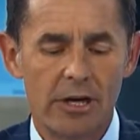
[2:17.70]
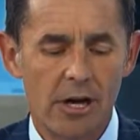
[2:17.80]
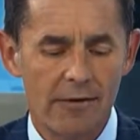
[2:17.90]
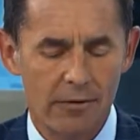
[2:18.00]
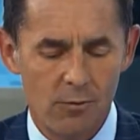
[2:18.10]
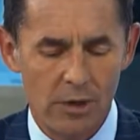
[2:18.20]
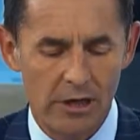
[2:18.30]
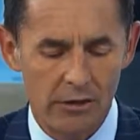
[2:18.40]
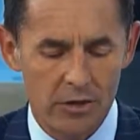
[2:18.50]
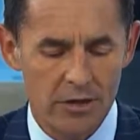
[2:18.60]
often what
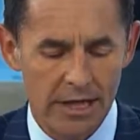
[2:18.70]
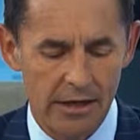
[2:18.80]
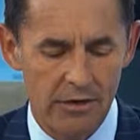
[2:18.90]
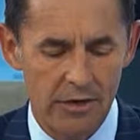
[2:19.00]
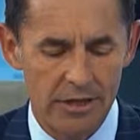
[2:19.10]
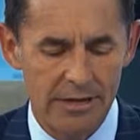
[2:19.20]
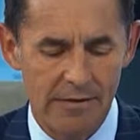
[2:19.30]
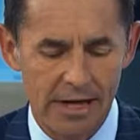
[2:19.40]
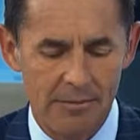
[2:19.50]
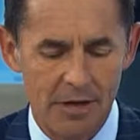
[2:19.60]
looks like a good
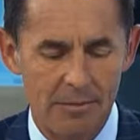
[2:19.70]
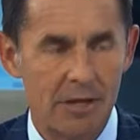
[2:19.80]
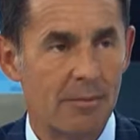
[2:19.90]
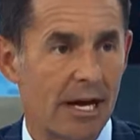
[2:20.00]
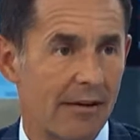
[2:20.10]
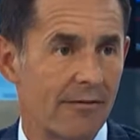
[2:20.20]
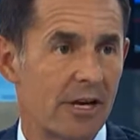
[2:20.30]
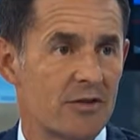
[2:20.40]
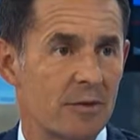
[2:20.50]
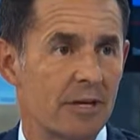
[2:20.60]
dividend may be a bad
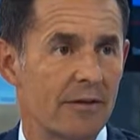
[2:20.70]
investment